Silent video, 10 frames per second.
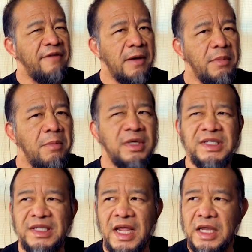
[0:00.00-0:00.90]
if I'm not
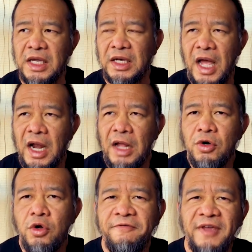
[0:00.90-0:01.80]
mistaken, I
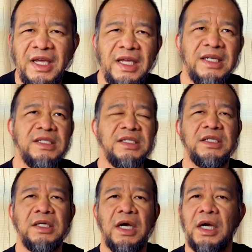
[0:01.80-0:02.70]
don't know if he
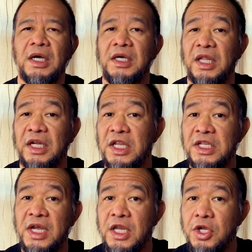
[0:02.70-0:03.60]
is the
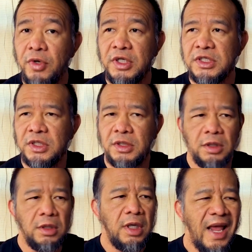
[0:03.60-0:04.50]
continuous
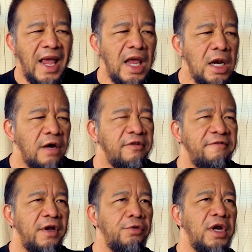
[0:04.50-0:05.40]
head of the
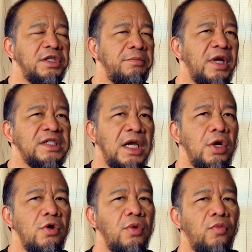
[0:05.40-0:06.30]
federation, because I
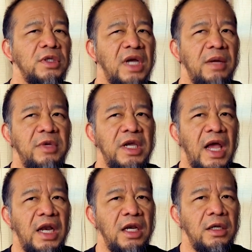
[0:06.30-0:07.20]
know at one time he
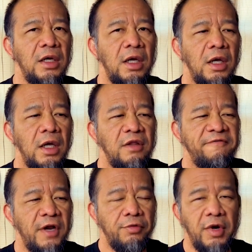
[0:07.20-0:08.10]
headed the
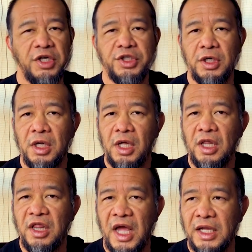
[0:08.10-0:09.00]
federation
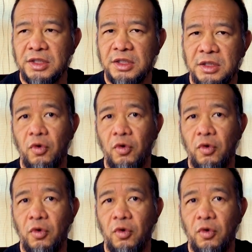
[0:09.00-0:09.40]
that